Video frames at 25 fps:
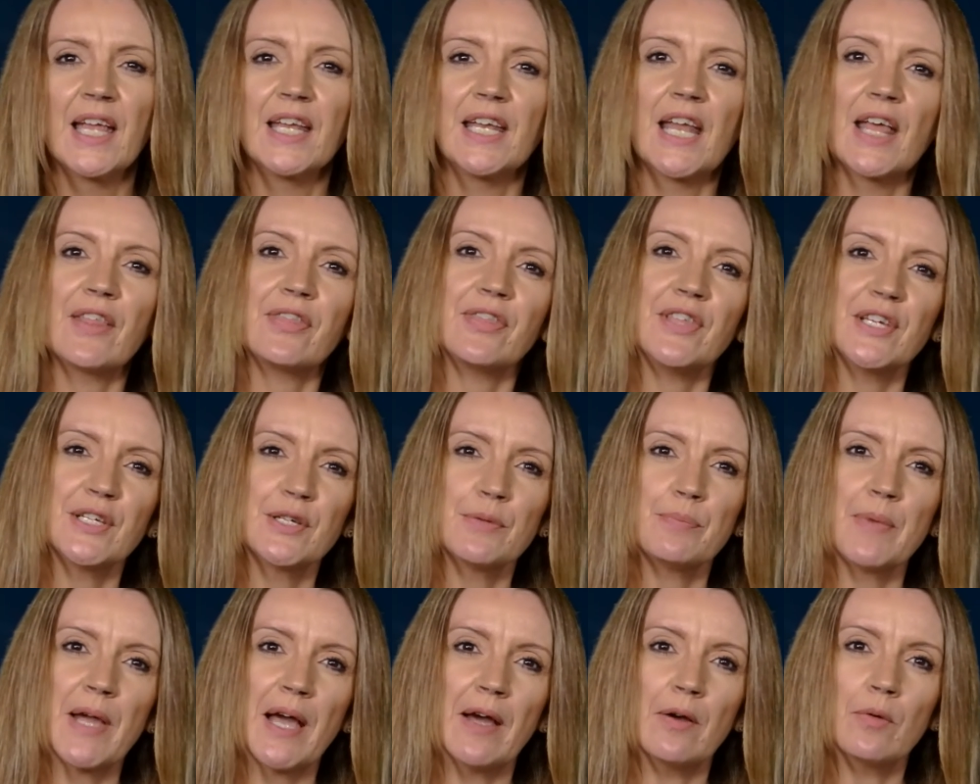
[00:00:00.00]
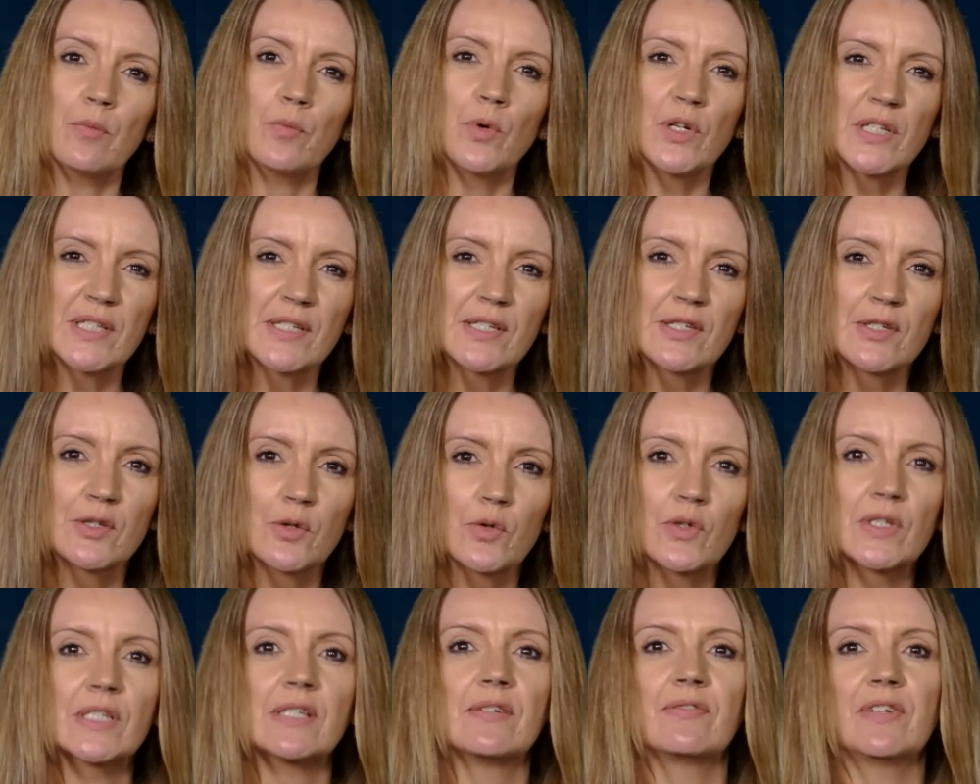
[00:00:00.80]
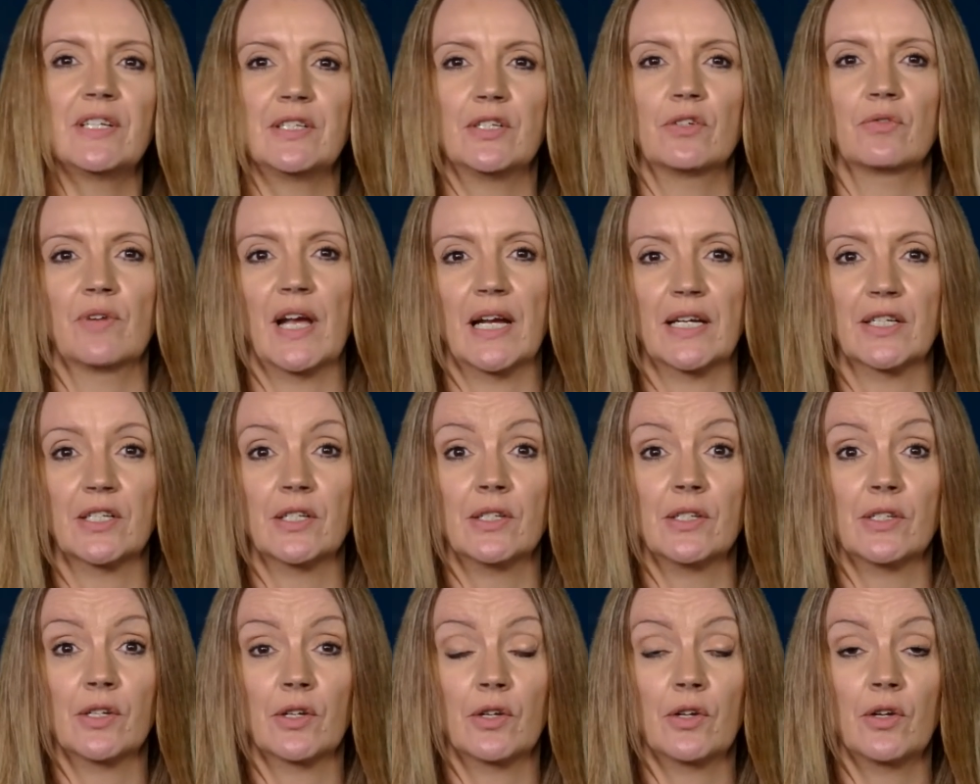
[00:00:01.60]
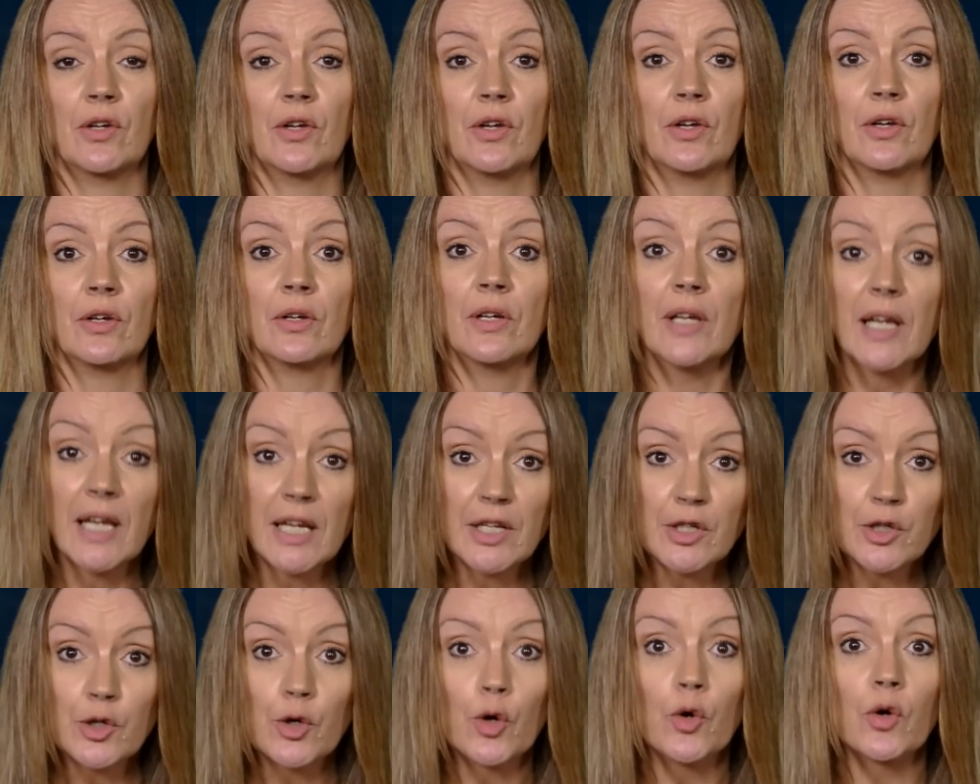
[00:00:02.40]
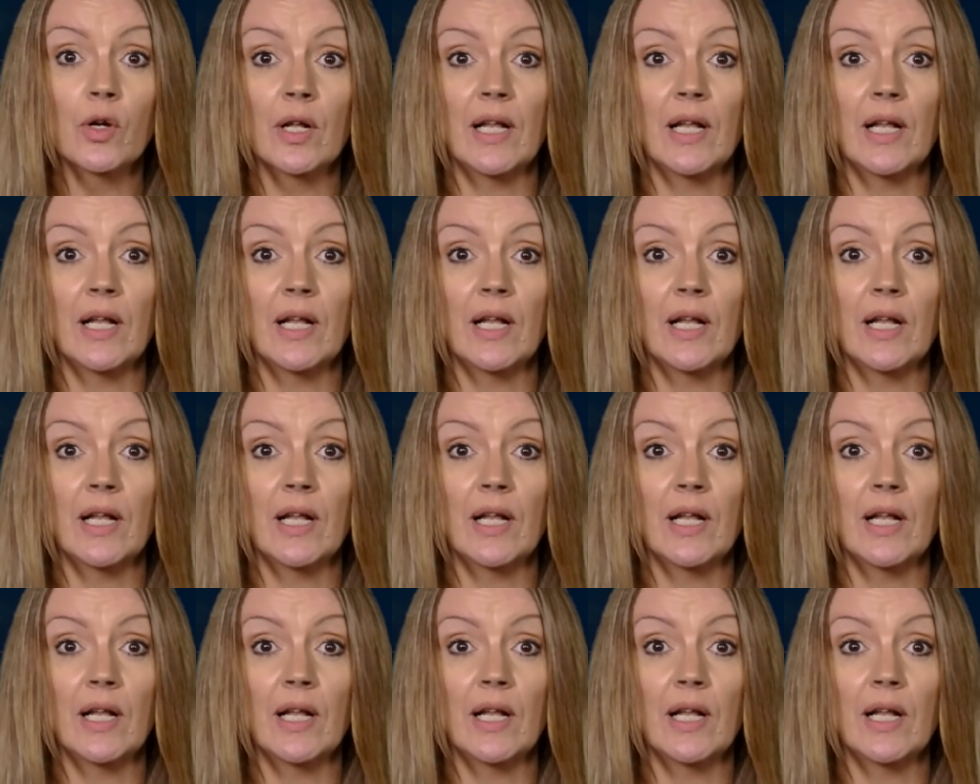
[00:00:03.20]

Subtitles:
Now think about what sorts of interactions occur in your